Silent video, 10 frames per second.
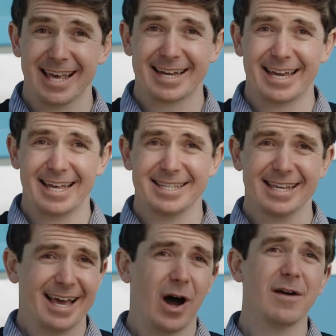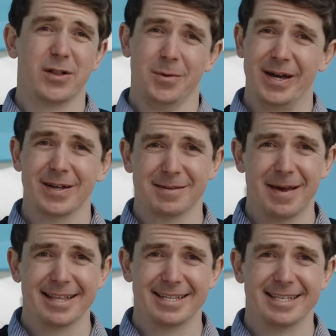there, kids. Hopefully we got some
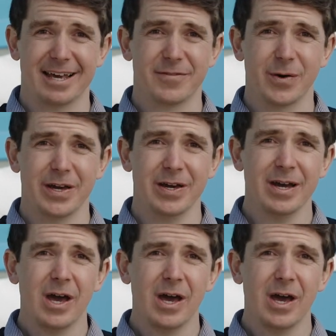answers there for you.